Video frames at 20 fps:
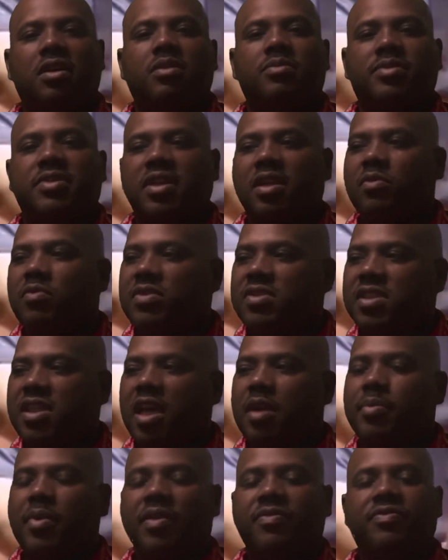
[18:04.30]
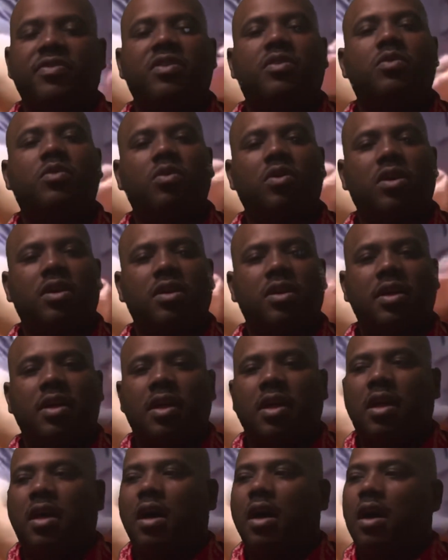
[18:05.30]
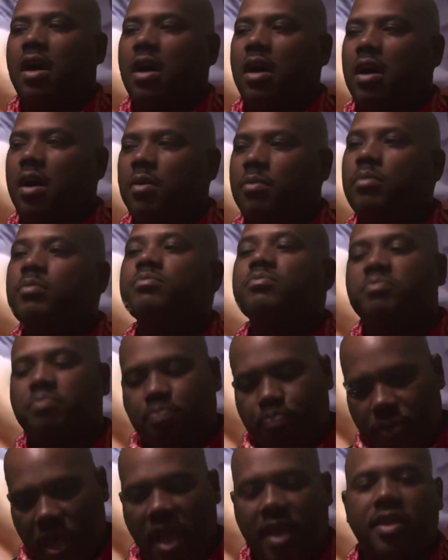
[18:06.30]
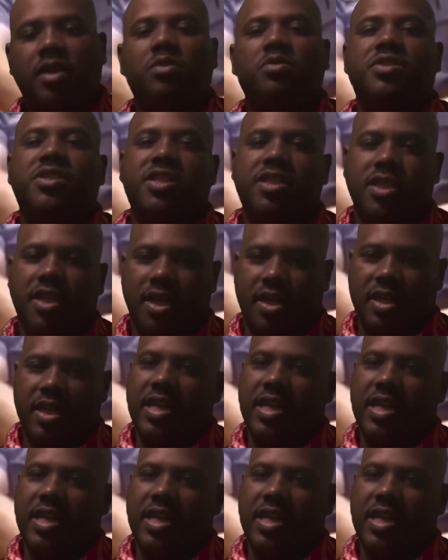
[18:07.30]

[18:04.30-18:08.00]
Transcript: I'm saying? Once it came back from the court, pack your shit.